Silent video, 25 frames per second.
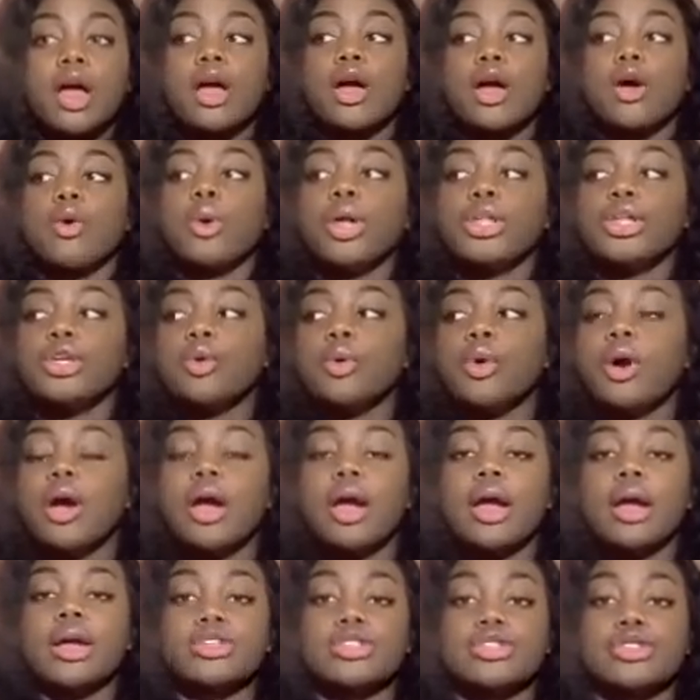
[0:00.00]
When you
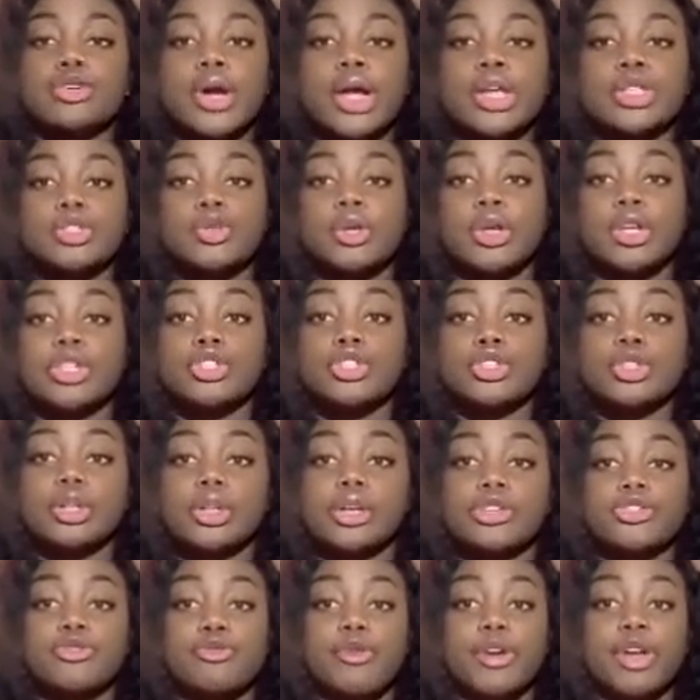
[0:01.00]
are trying to get your
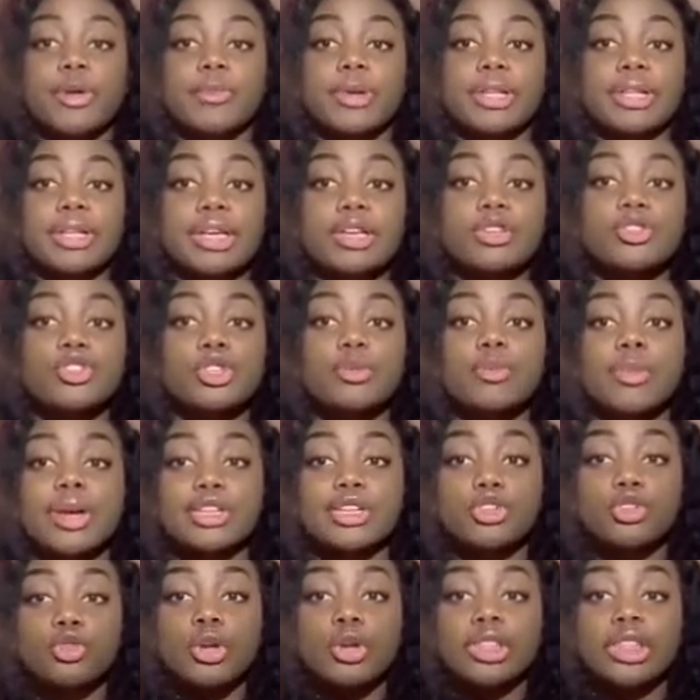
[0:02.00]
letters of recommendation, make
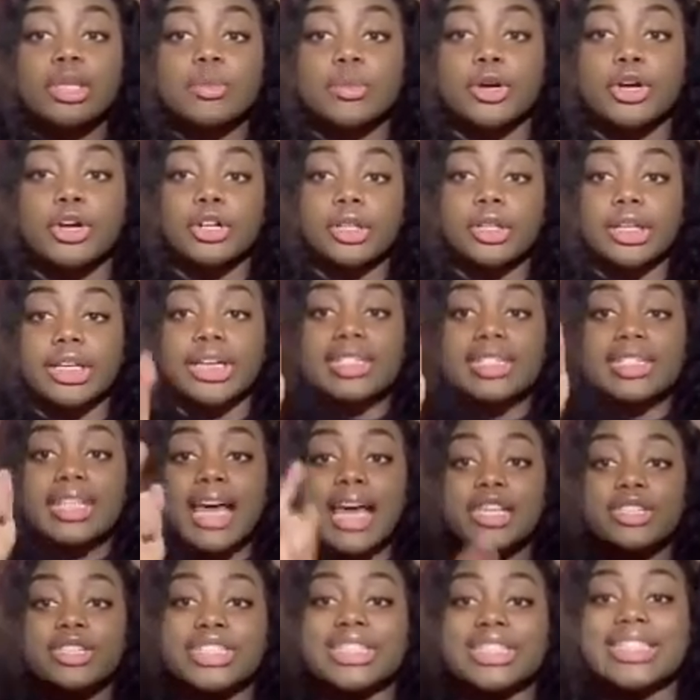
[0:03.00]
sure you get them early, because
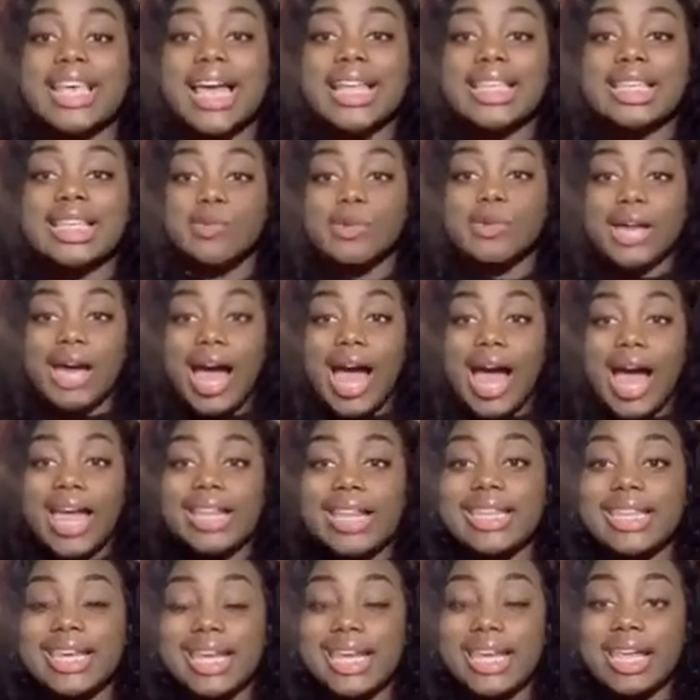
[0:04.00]
that is exactly what I
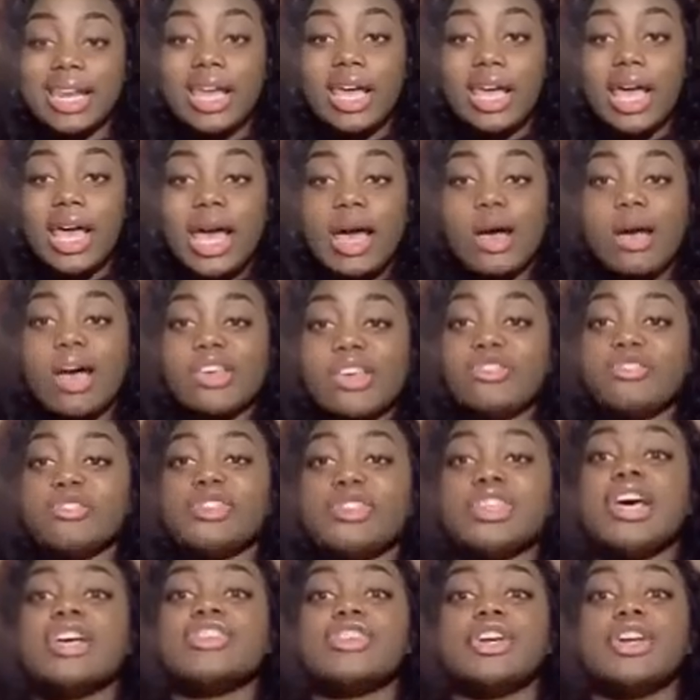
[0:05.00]
did. As soon
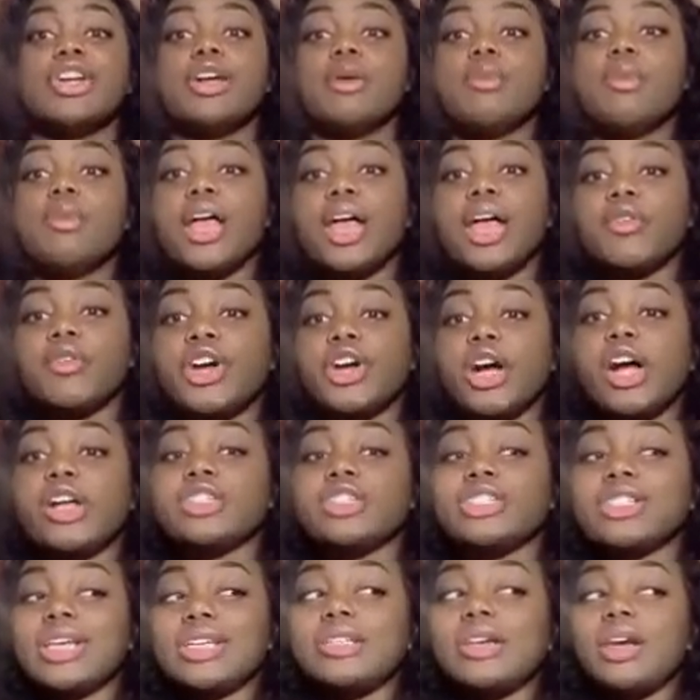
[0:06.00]
as I started applying for
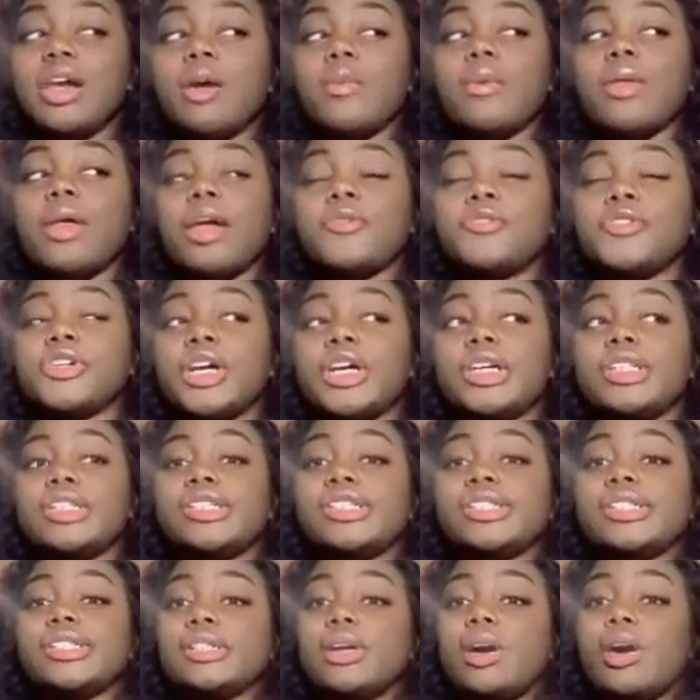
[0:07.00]
colleges, I started applying for
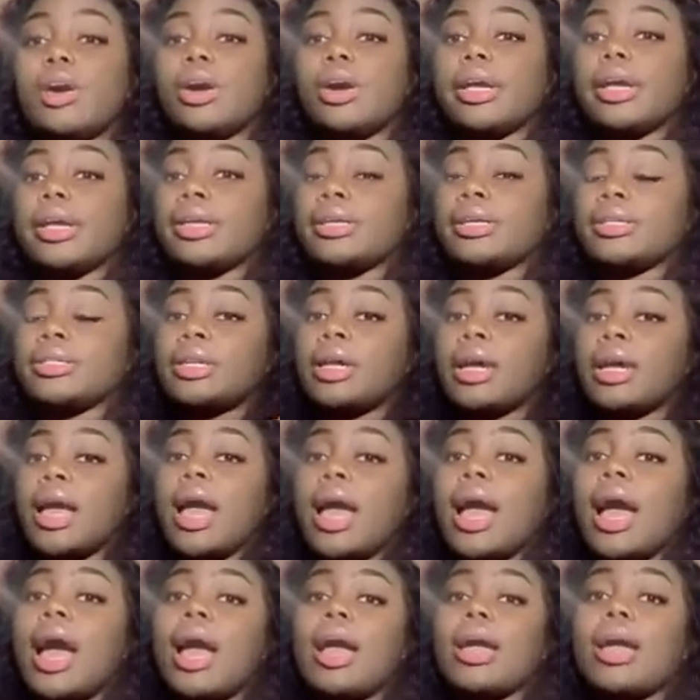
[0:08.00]
colleges in August.
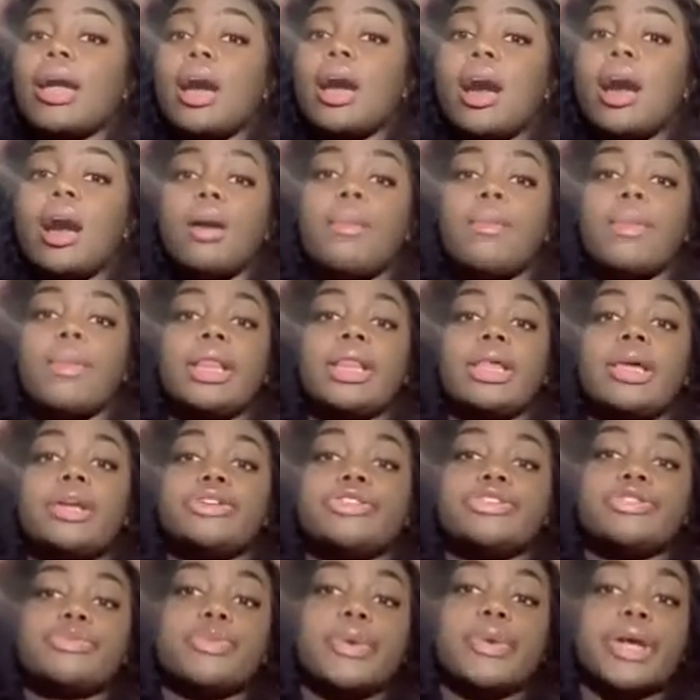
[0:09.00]
I got all my
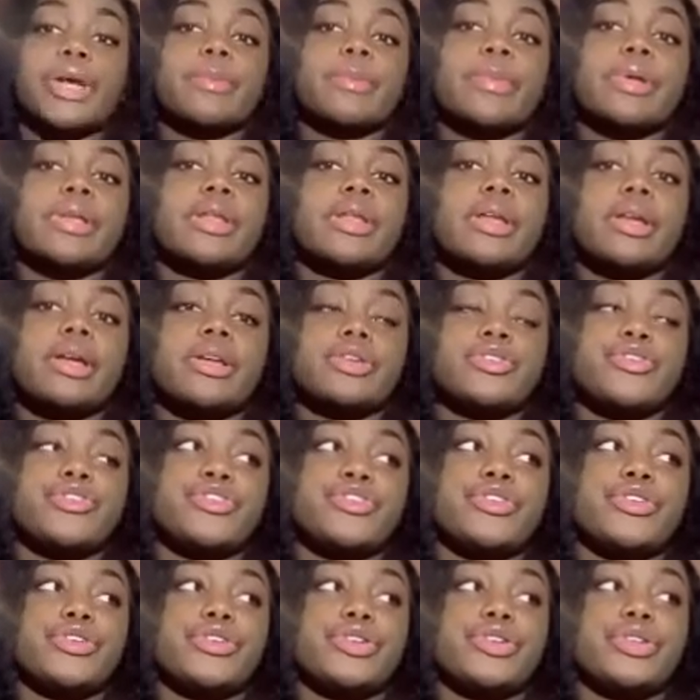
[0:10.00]
letters of
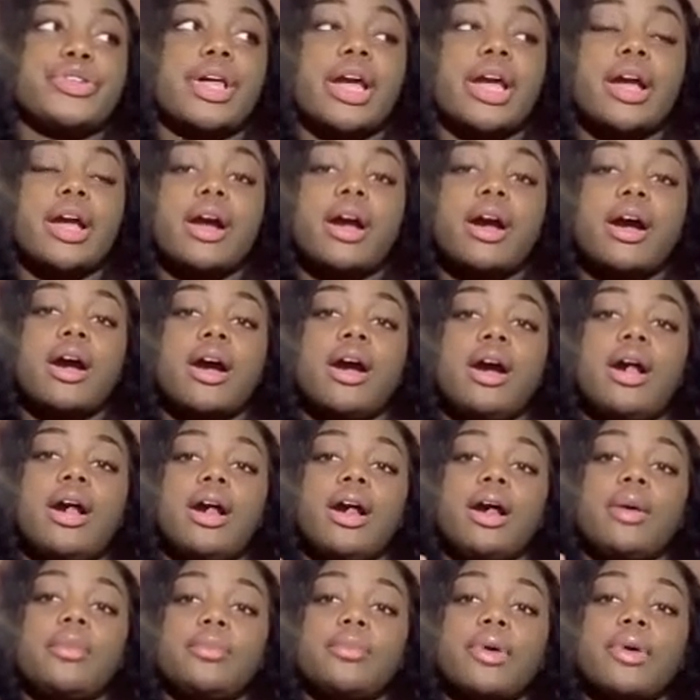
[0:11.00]
recommendation like
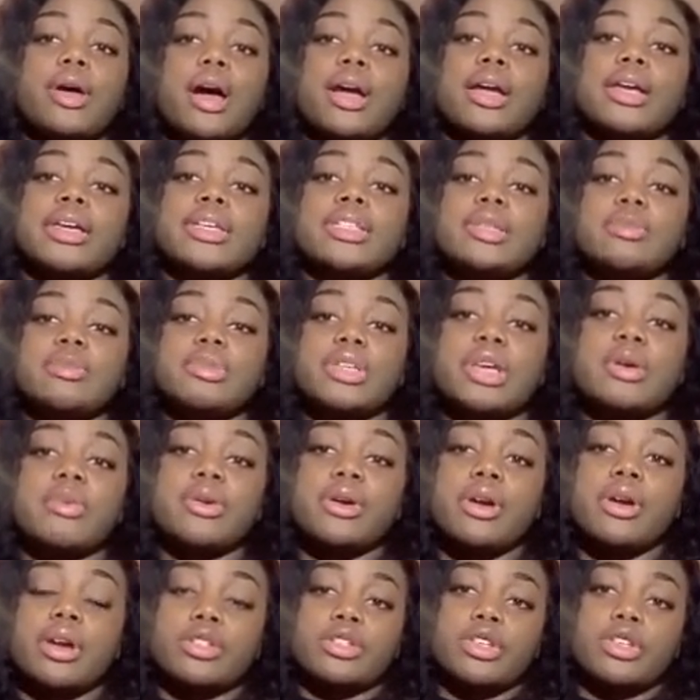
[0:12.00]
August, September,
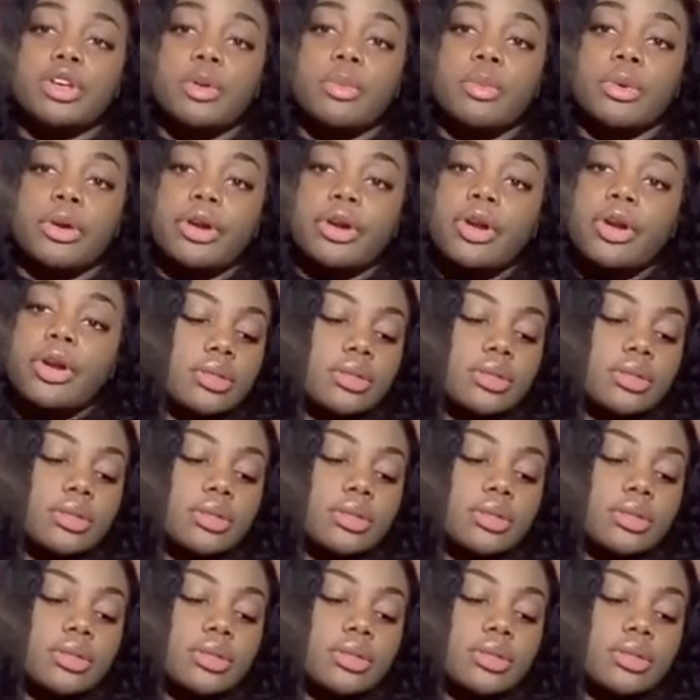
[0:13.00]
October.